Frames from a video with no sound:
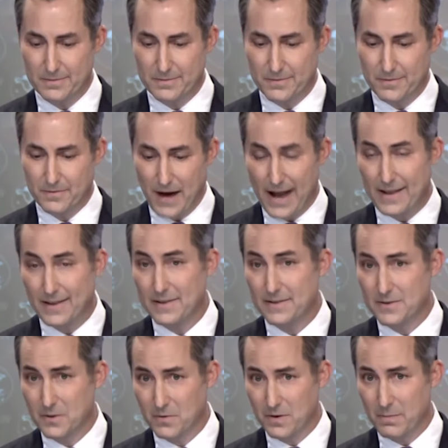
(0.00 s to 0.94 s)
violence
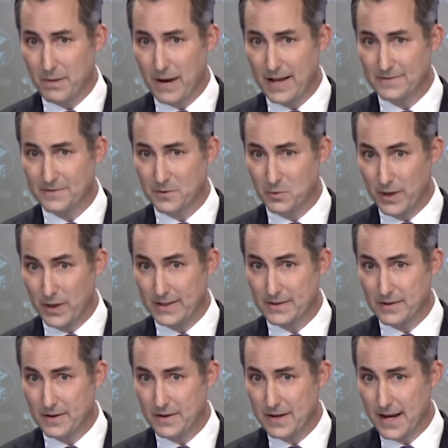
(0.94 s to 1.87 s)
over the past few weeks and
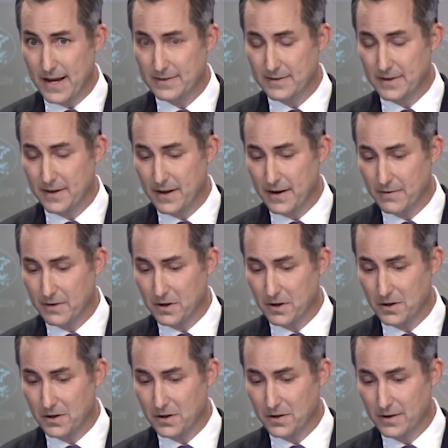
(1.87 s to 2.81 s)
the deaths that have
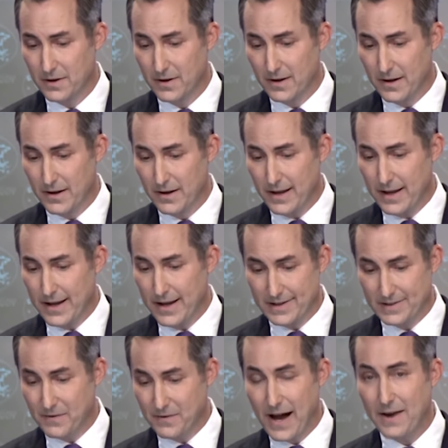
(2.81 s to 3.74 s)
occurred, it is
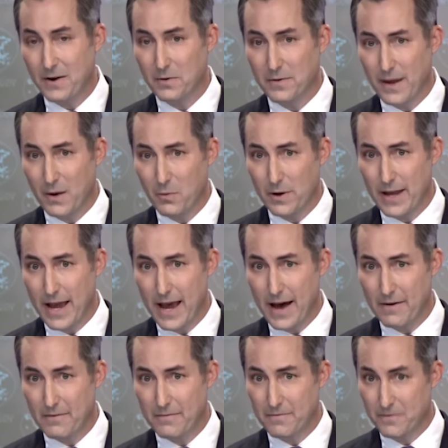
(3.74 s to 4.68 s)
vital that we
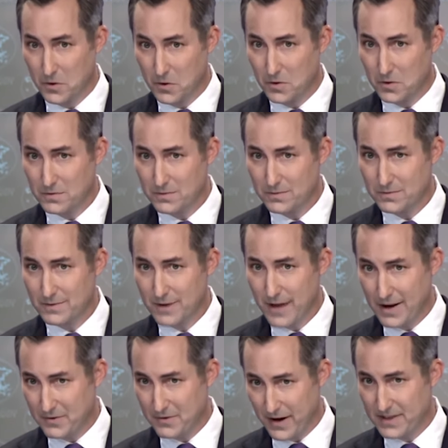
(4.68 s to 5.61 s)
have full
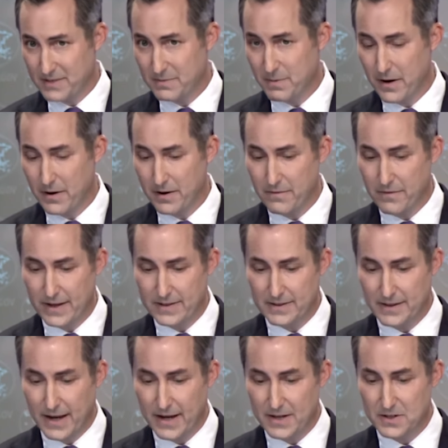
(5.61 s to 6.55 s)
and transparent
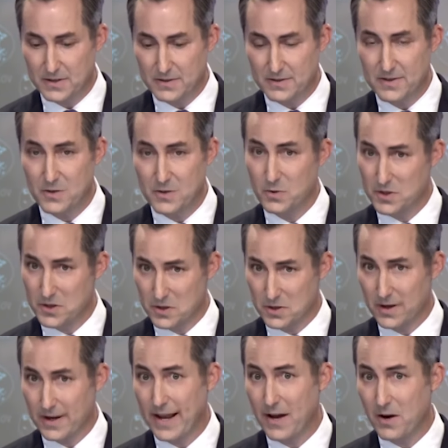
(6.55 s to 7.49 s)
investigations to ensure
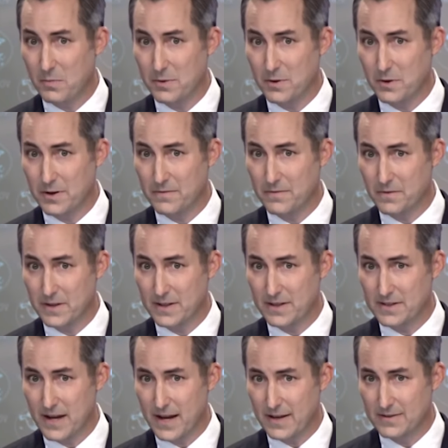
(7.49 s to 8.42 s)
accountability for these
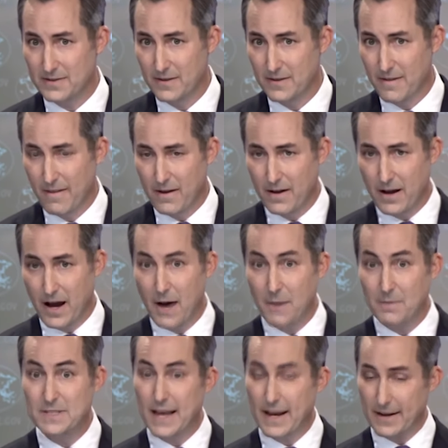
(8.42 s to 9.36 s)
deaths. Uh,
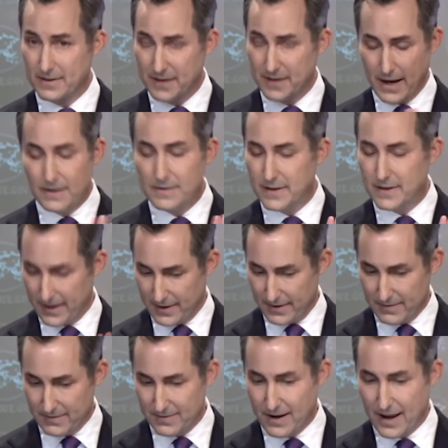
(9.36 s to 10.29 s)
sec- second,
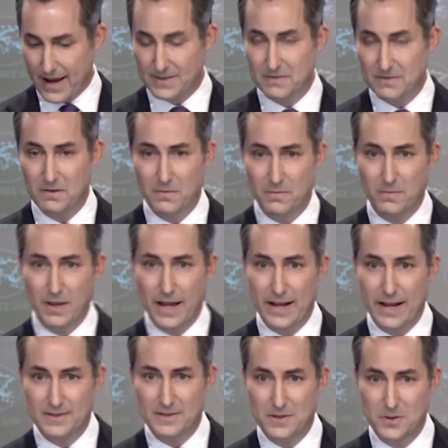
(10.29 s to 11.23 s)
as it
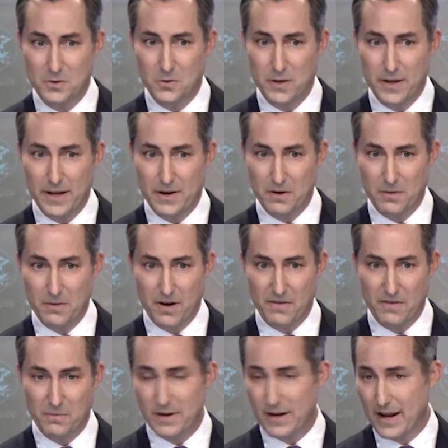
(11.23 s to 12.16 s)
relates to the interim
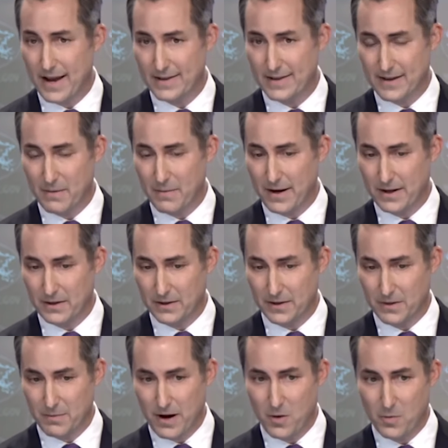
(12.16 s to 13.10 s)
government, as I made clear in
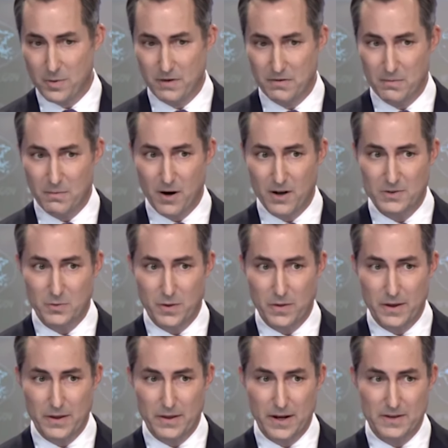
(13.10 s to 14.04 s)
my opening remarks, we
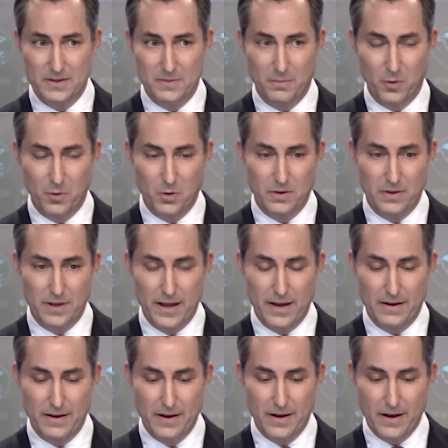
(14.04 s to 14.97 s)
think that it's important that
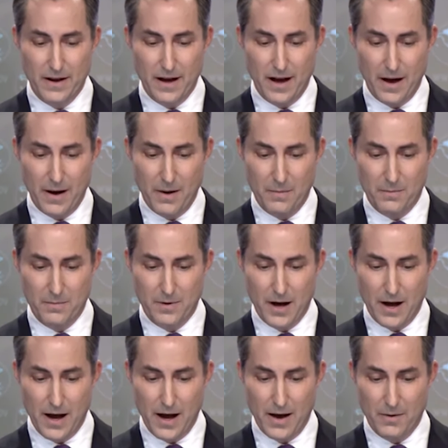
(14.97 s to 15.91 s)
um,
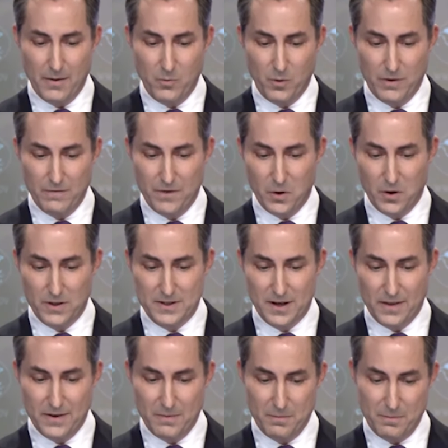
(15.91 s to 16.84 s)
uh, we focus
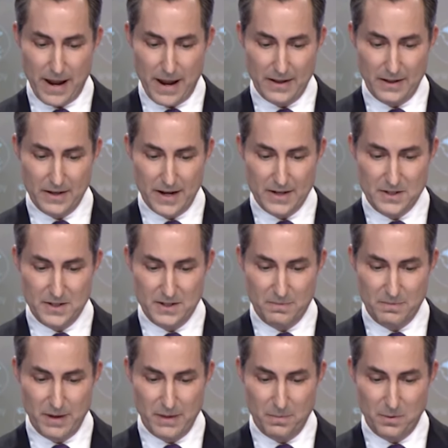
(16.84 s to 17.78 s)
on the Bangladeshi
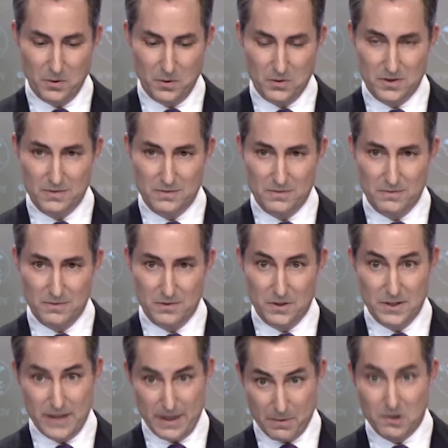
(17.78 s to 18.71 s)
people's
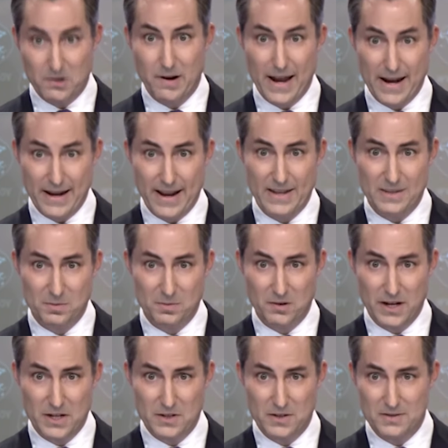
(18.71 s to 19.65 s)
democratic
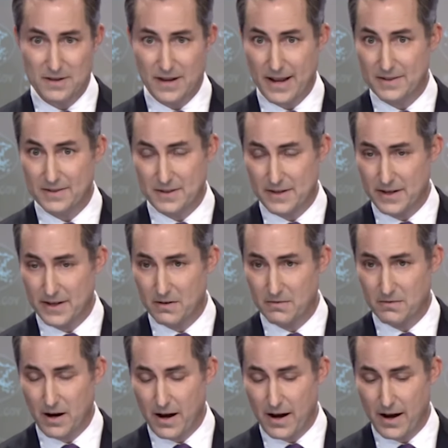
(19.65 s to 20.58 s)
aspirations and see
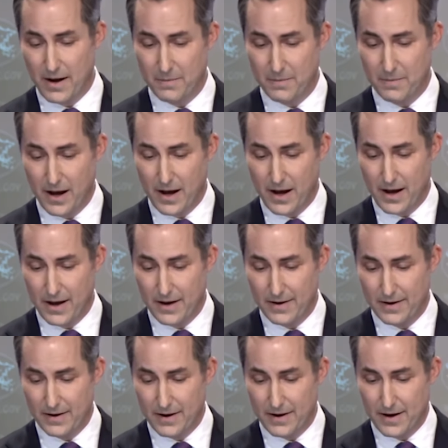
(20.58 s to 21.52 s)
um, uh,
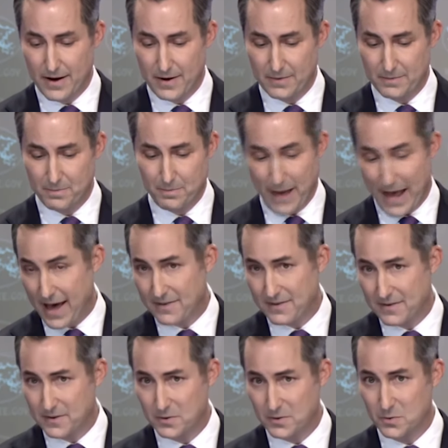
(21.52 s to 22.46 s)
a path
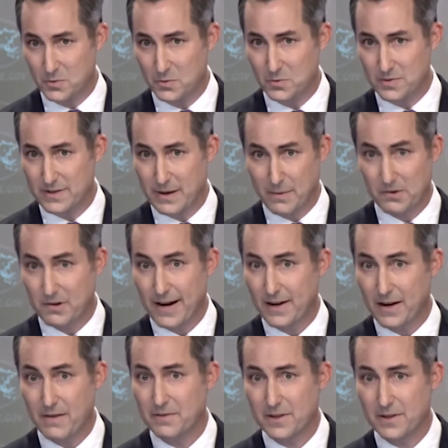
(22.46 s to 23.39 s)
to democratic
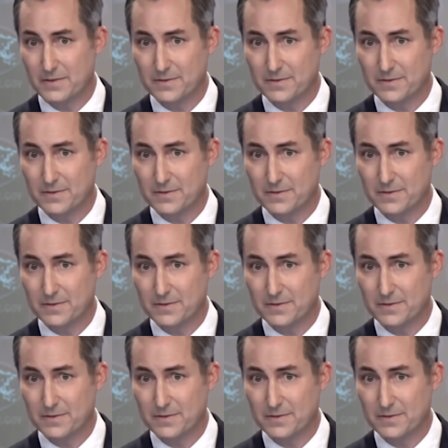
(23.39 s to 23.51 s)
governance.